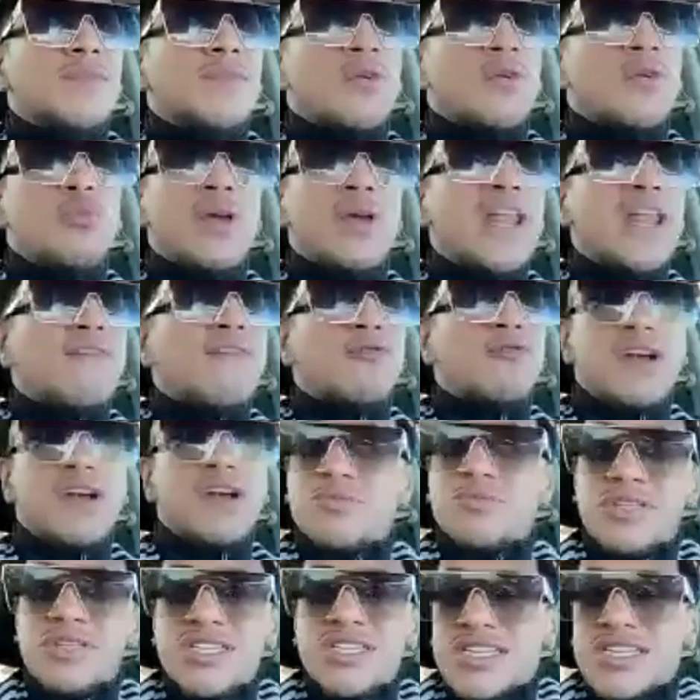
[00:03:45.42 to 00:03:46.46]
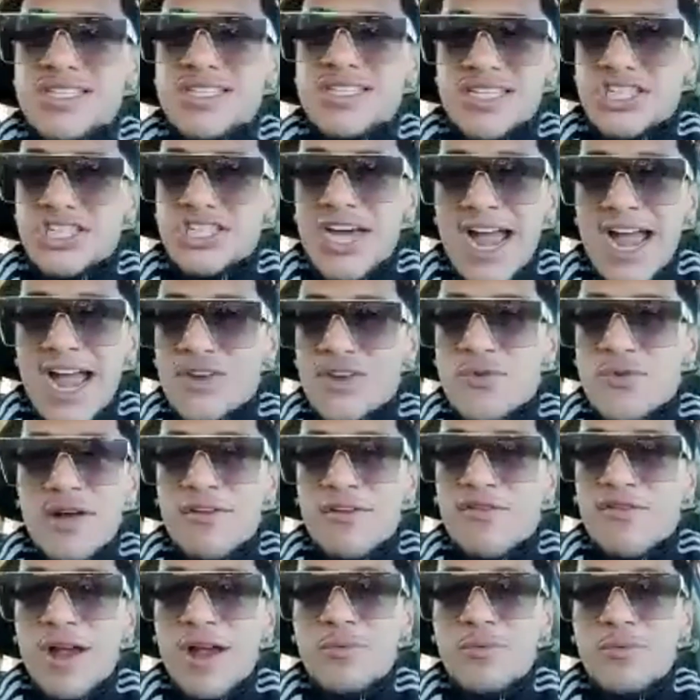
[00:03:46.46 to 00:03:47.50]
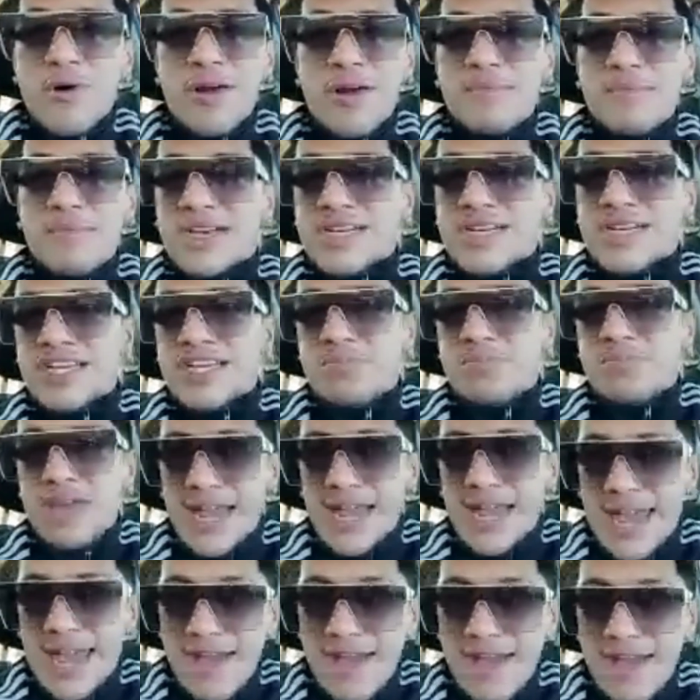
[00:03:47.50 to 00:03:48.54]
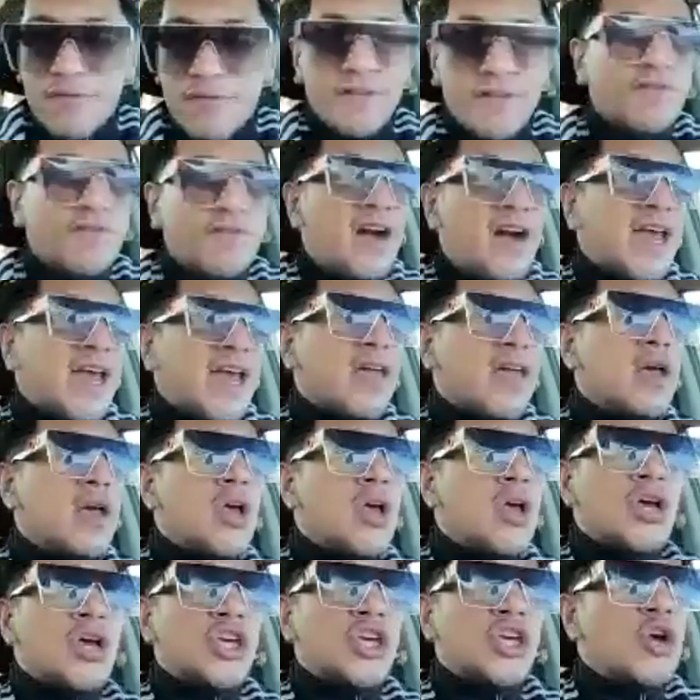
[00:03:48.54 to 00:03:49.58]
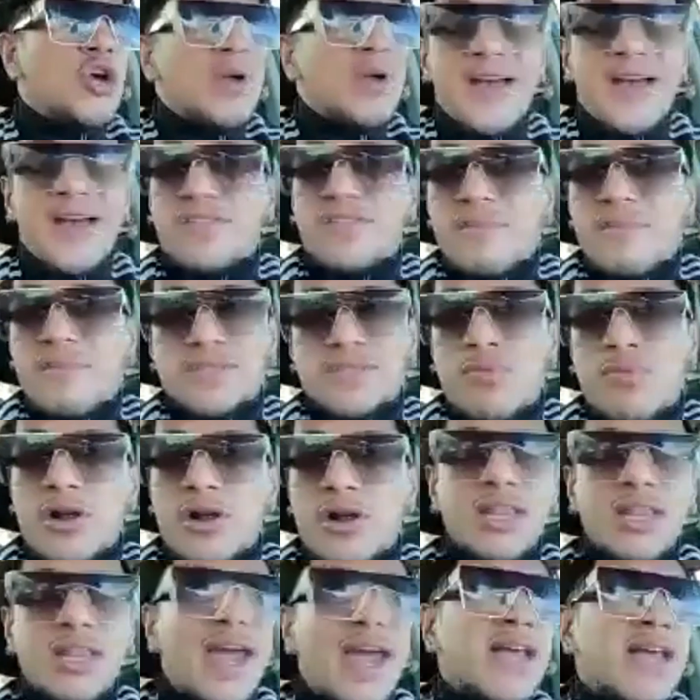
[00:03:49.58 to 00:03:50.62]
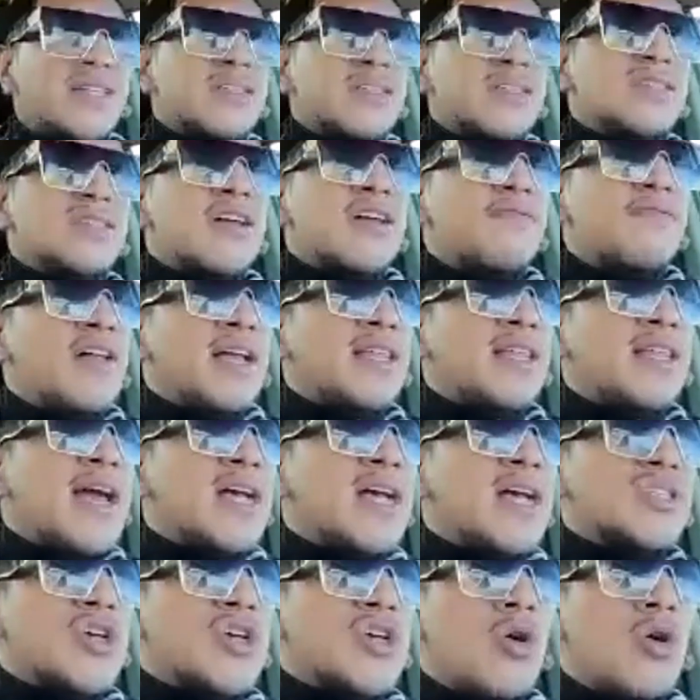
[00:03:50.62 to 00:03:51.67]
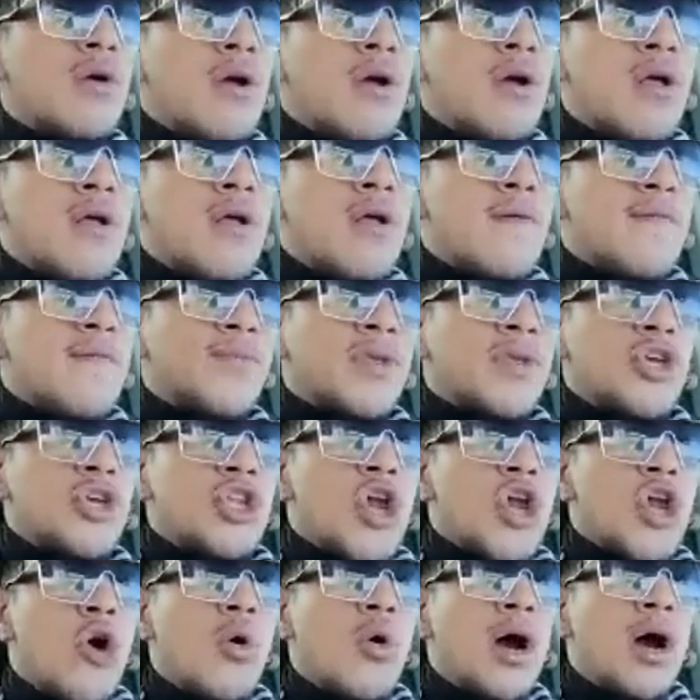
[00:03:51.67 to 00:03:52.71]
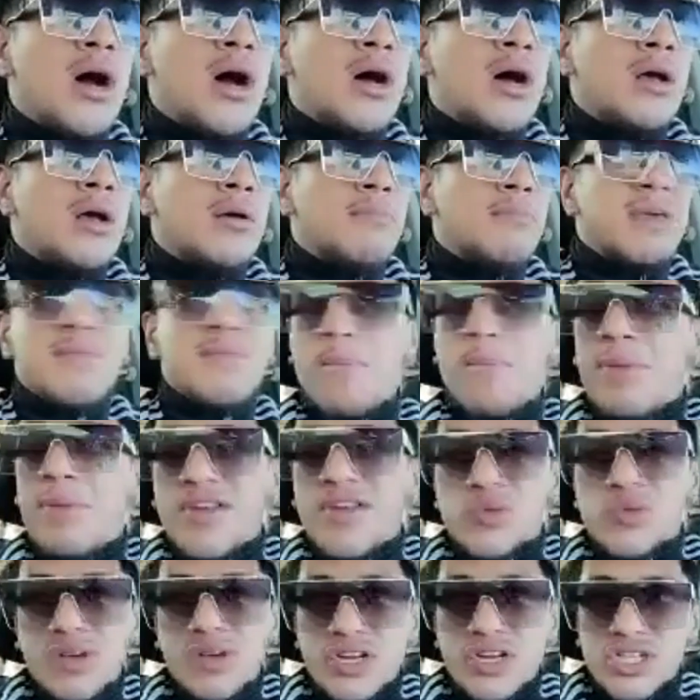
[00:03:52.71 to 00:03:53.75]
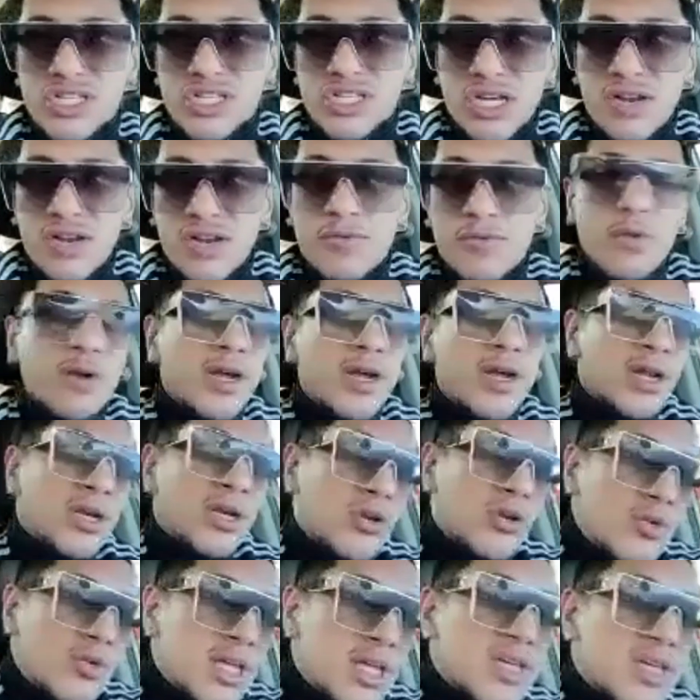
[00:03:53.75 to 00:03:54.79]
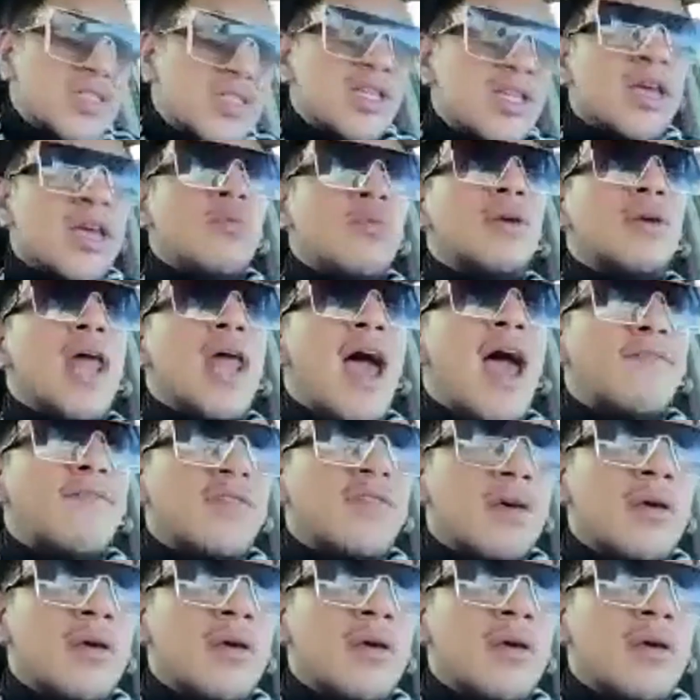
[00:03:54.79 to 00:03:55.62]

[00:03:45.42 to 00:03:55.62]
We'd have Christmases in January, February, because he'd be in camp for a fight. We'd have to miss birthdays and stuff like that. So, me and my brothers understood if we were going to do this thing, we'd have to